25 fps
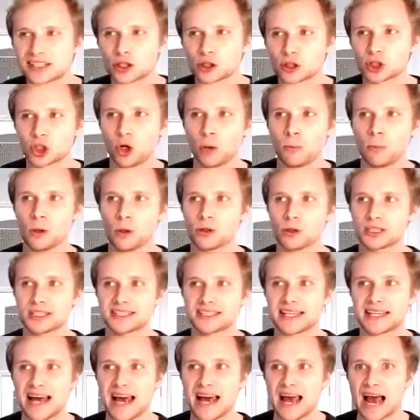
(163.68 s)
there's
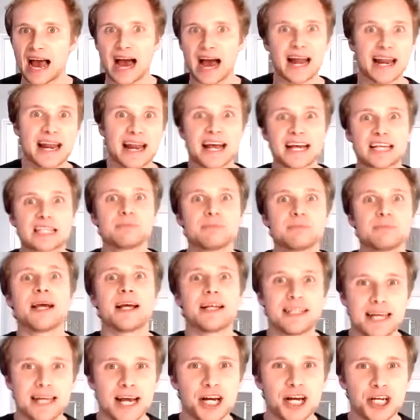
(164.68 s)
almost an
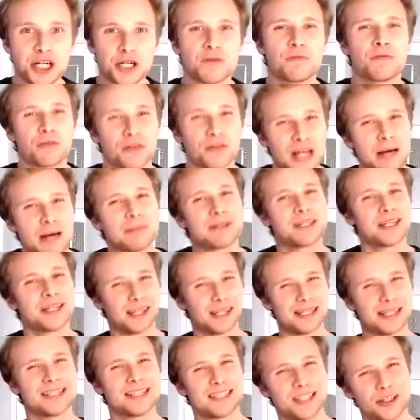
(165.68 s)
expectation for them to
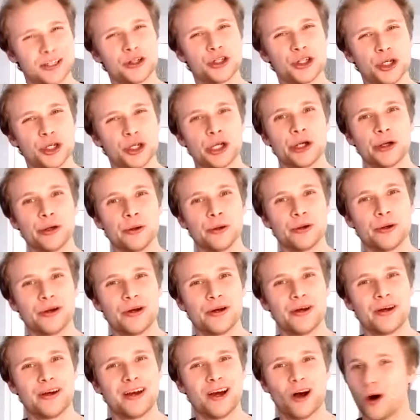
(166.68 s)
listen to you.
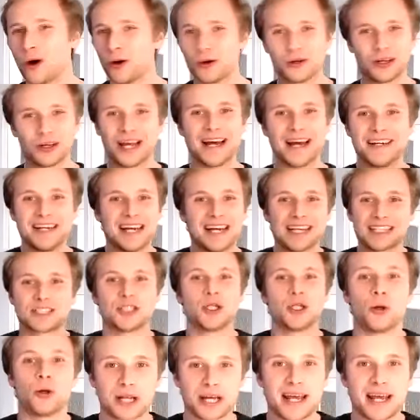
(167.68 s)
Online, that's
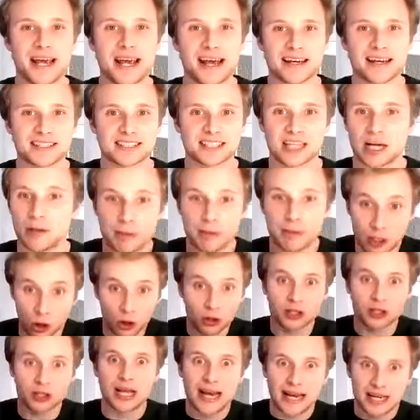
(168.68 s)
not the case. I mean,
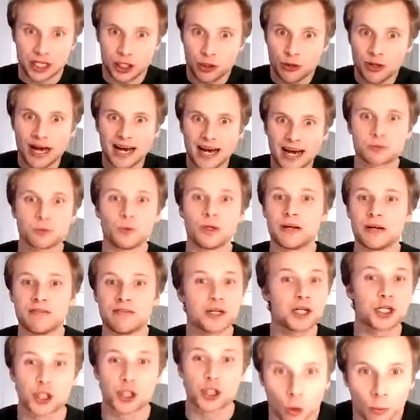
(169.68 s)
online, you guys won't
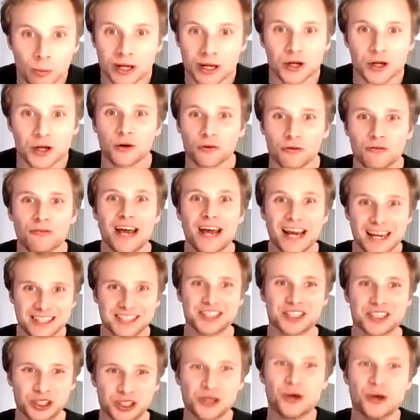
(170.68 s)
even show me your
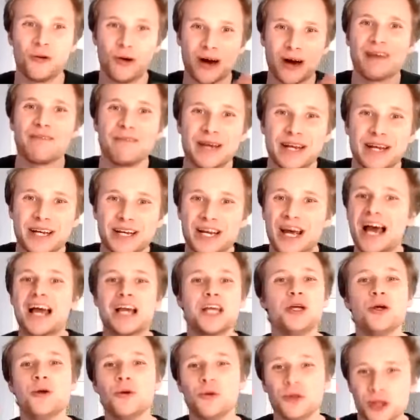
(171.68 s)
faces. You know what I mean?
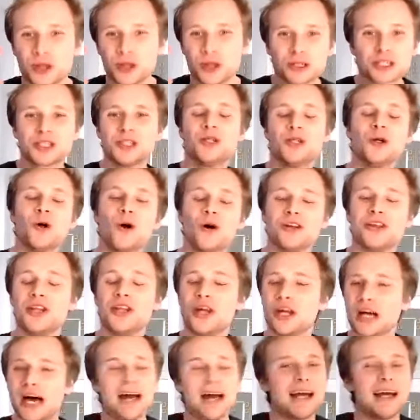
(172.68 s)
There's
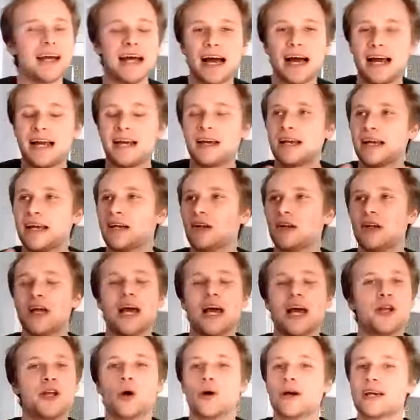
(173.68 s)
no, I can
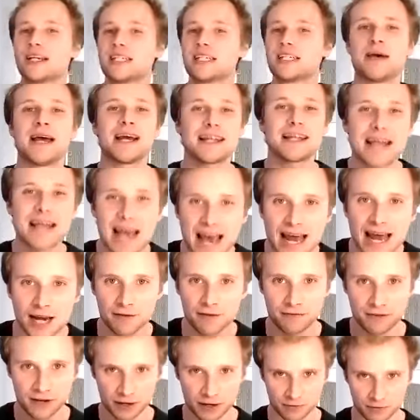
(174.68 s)
not expect
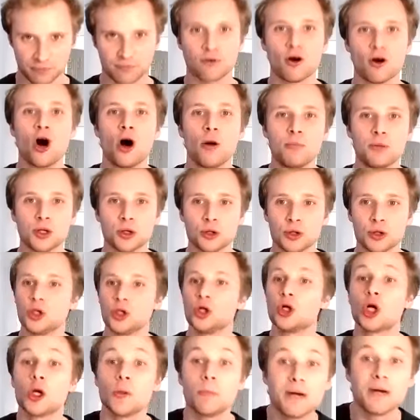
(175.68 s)
anything from you.
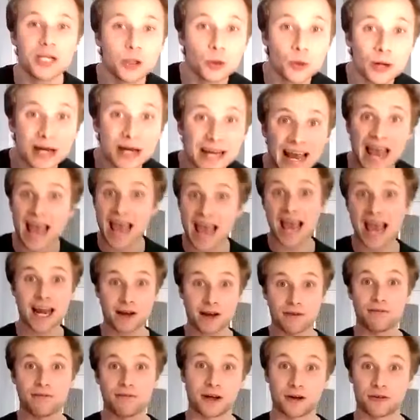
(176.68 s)
You could be doing
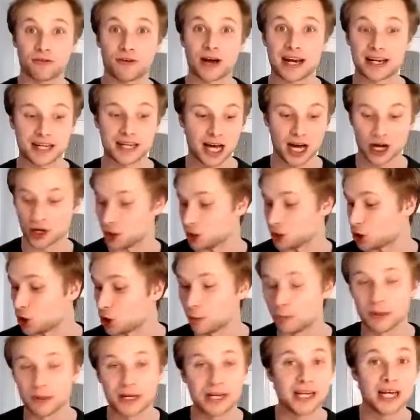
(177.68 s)
anything right now. You
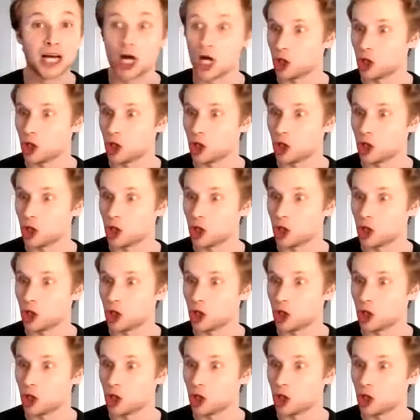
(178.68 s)
could be